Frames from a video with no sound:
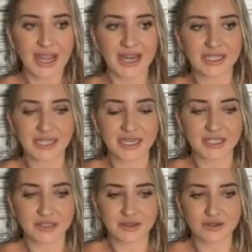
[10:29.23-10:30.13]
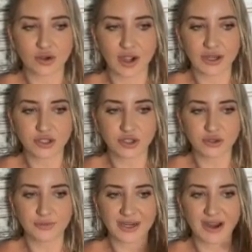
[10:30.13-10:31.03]
It's trying
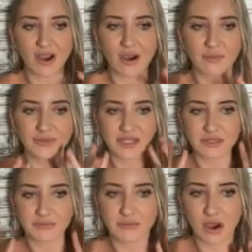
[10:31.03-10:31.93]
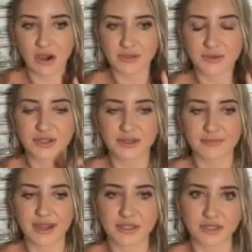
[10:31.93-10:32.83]
to become this mask because the
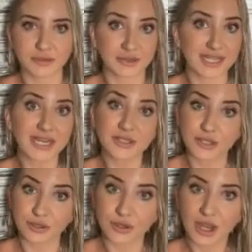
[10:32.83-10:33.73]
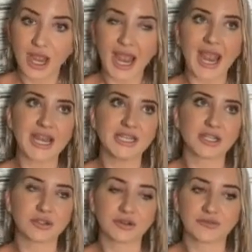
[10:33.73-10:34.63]
masculine protects you. And
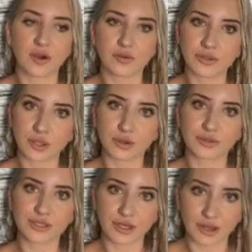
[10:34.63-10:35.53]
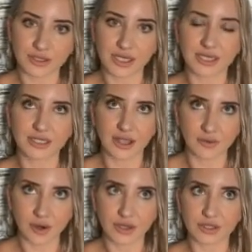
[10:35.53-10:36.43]
a lot of old souls, starseeds,
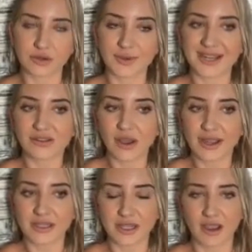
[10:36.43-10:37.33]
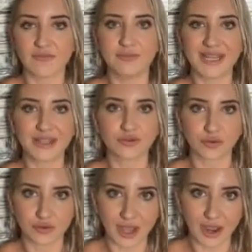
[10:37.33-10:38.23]
light workers, a lot of my clients have been
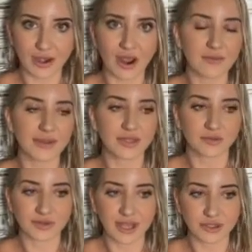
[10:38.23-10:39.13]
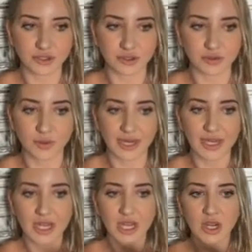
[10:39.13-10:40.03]
through that. I've been through that too.
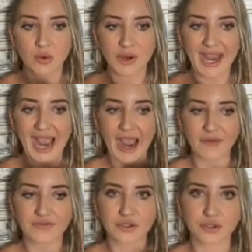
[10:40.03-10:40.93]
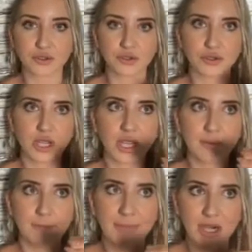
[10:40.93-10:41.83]
We have to
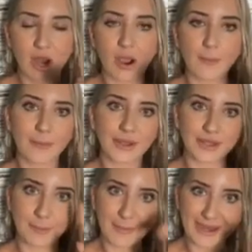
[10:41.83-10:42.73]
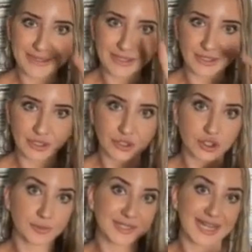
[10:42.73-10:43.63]
become the masculine
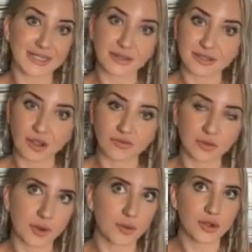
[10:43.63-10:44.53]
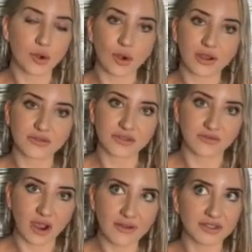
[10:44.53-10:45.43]
to protect ourselves, or we would not have
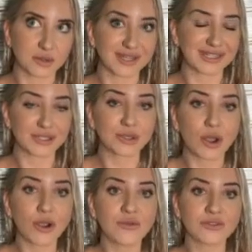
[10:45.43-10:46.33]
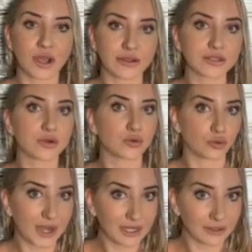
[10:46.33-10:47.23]
survived. So it served us
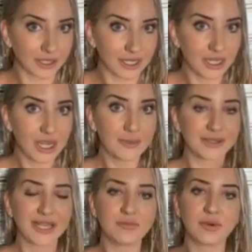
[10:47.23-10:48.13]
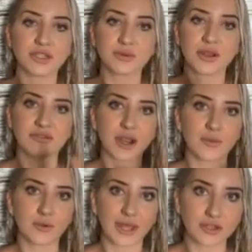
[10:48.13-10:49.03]
greatly, but then once we
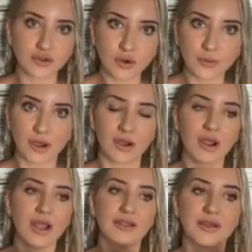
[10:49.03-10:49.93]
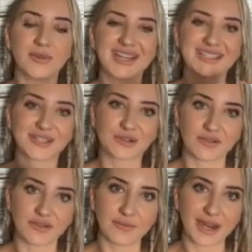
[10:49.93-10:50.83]
overcome all that trauma, then we need to
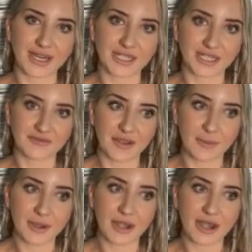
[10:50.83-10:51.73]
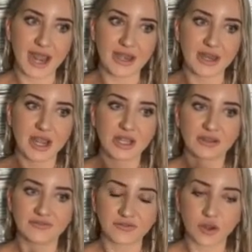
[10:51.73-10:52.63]
soften back into the feminine, and
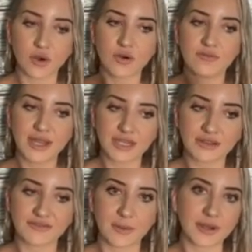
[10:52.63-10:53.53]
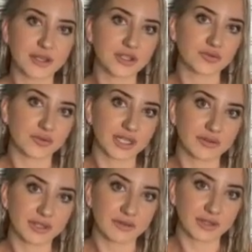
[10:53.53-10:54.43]
the flow of being in the feminine is
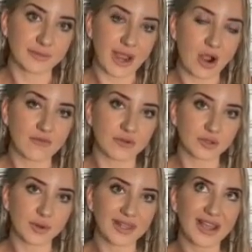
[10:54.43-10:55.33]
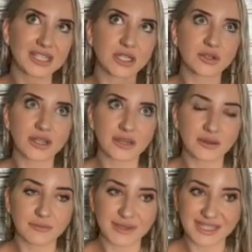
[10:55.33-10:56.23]
really, really, really powerful. So I like to look at
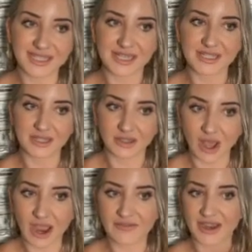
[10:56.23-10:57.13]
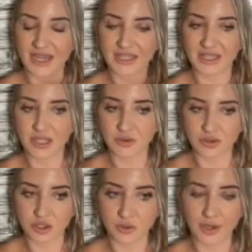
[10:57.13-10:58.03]
business, life, anything that you're
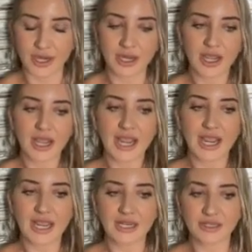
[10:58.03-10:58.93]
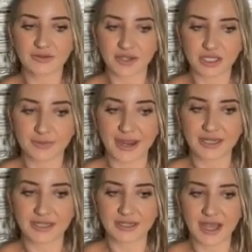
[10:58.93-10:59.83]
doing in the
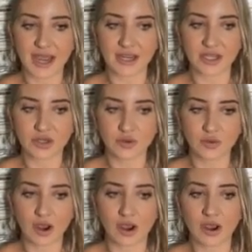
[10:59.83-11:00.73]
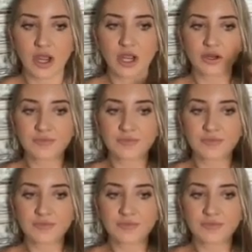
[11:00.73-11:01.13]
respect that you are